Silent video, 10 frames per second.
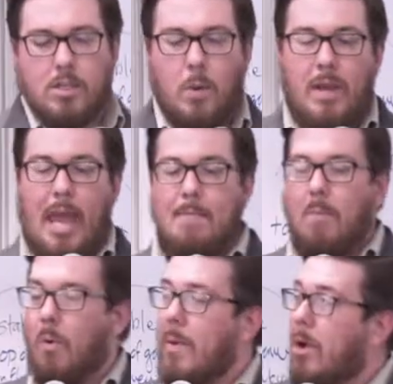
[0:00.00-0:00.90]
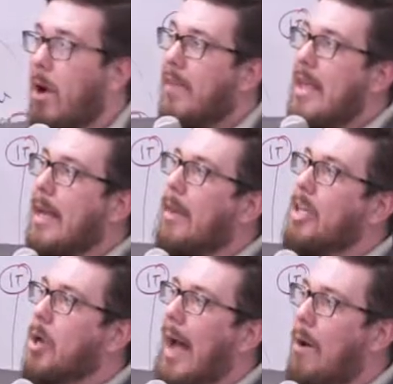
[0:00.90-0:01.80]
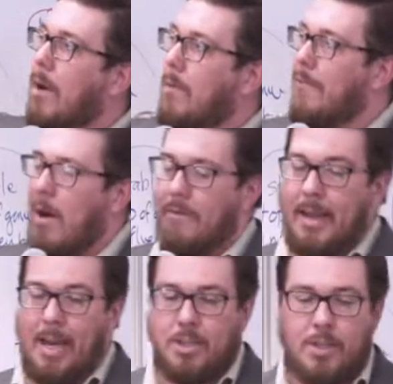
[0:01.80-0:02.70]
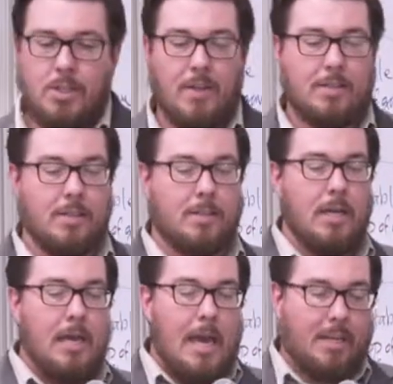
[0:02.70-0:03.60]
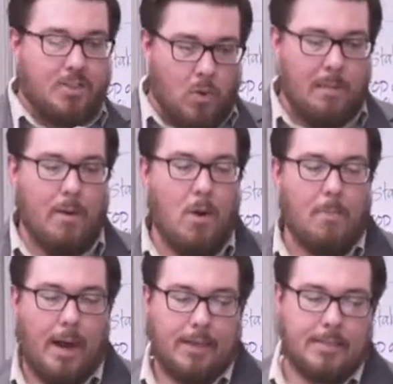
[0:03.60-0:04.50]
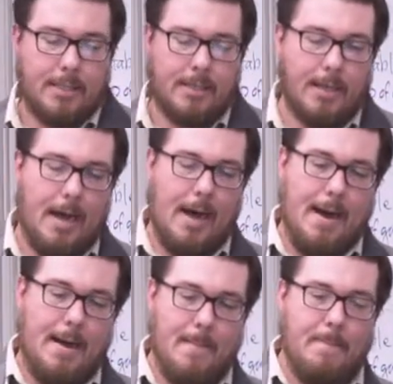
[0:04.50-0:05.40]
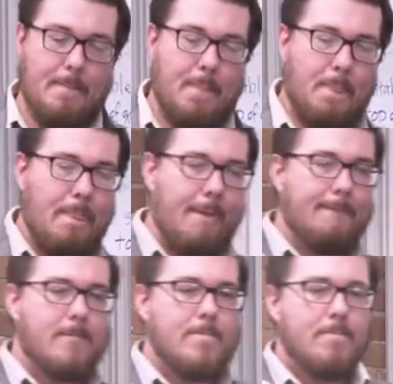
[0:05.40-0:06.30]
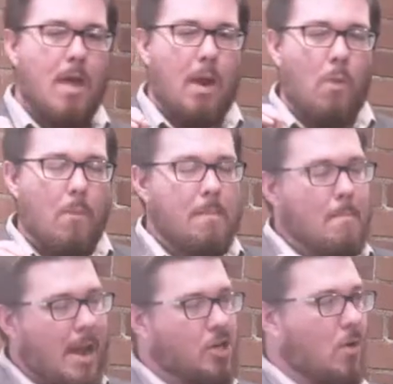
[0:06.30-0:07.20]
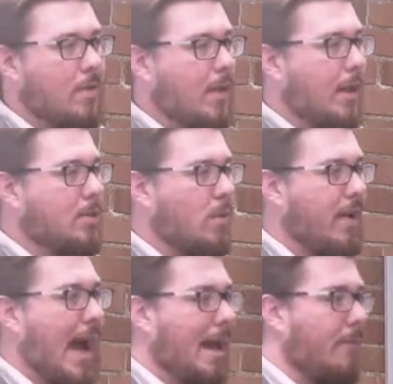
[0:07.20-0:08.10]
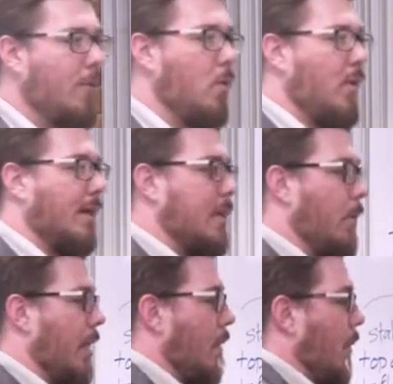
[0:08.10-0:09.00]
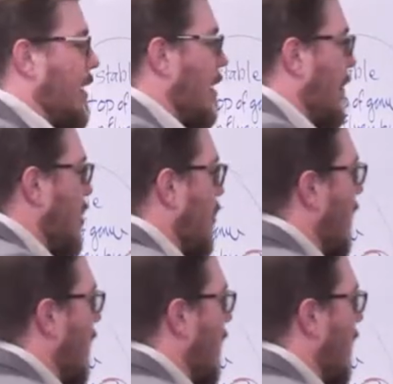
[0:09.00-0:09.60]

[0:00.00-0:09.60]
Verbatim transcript: So we came up with what we called ecological outcome verification. So this is extremely robust. Um, and what we measure in this, we've added a few things that we, we didn't measure